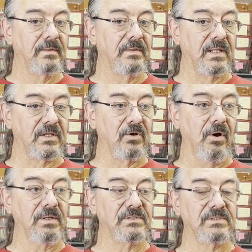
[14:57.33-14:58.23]
that
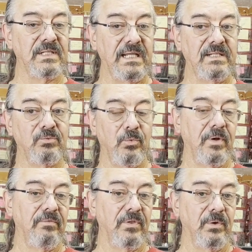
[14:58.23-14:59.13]
causes each one
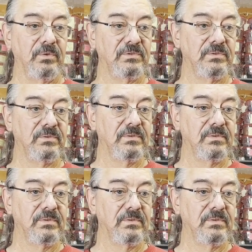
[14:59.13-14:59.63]
of those